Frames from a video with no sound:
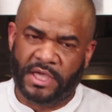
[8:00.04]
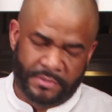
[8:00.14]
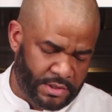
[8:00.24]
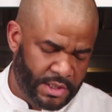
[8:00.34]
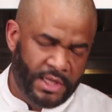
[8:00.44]

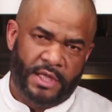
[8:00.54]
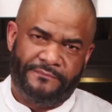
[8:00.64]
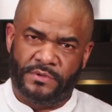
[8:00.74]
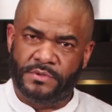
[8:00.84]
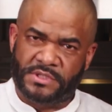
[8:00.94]
maybe
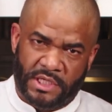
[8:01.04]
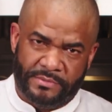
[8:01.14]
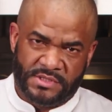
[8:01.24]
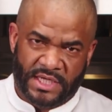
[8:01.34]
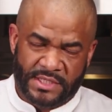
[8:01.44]
infuse the
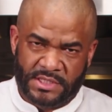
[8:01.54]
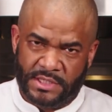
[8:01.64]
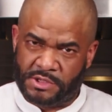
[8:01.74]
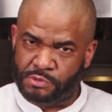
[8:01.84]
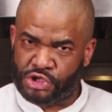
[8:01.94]
lemon zest
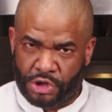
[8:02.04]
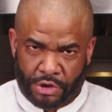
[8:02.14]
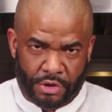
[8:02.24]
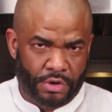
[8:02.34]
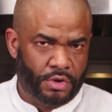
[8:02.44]
in some
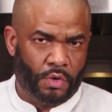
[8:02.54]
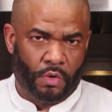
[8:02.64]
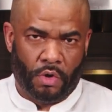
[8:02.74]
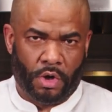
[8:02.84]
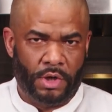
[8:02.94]
sugar
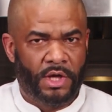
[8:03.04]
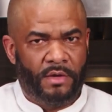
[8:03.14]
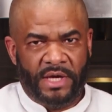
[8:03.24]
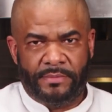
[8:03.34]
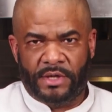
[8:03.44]
or
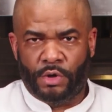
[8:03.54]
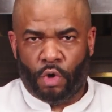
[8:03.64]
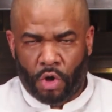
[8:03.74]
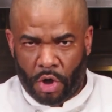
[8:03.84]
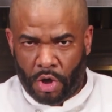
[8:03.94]
maybe in
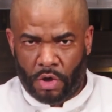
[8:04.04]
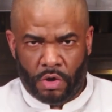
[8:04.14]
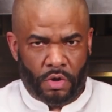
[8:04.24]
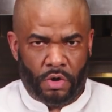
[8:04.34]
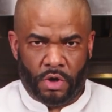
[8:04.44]

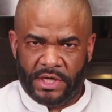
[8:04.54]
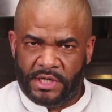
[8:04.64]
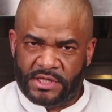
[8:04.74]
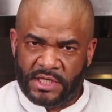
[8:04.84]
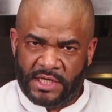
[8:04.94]
oil or
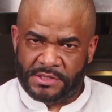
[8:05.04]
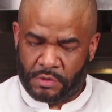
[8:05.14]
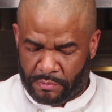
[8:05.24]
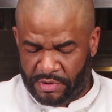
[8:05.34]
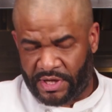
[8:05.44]
anything that's
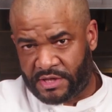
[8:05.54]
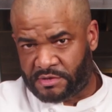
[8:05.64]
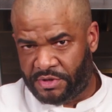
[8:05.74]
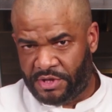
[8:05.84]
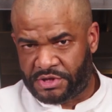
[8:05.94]
going to bring out
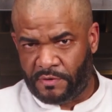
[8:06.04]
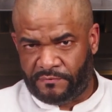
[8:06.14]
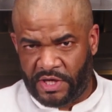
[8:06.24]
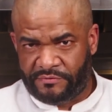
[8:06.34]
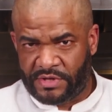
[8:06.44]
some additional
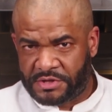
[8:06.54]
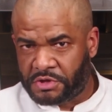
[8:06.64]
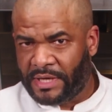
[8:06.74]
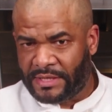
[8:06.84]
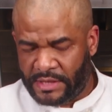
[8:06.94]
flavor that
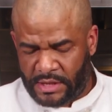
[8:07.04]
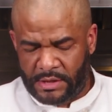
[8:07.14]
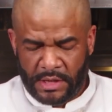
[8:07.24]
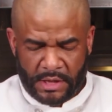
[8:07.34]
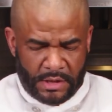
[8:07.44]
you may need,